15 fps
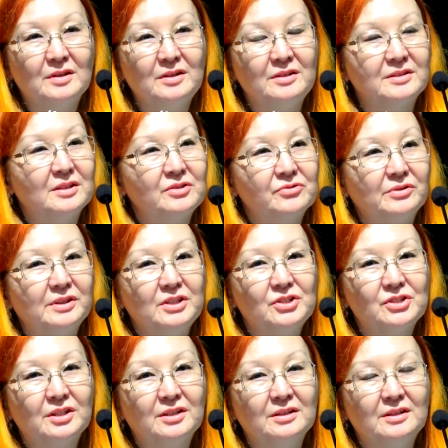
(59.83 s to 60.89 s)
in Central
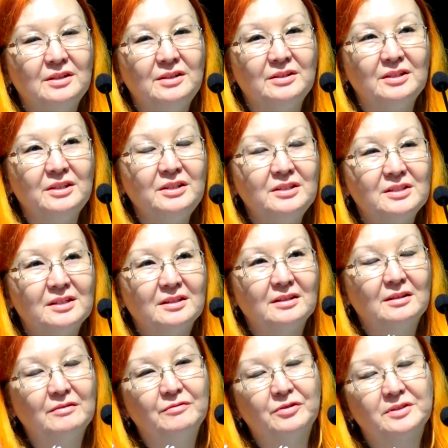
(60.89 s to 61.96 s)
Asia, in India,
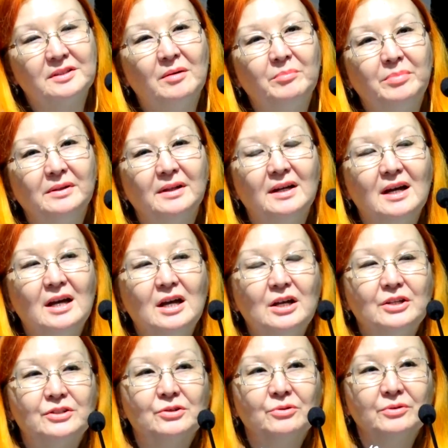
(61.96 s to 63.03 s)
for example.
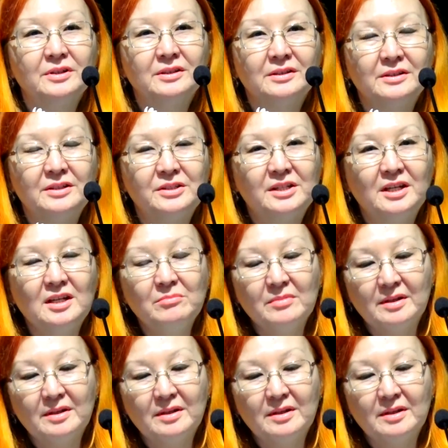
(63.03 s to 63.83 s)
So it came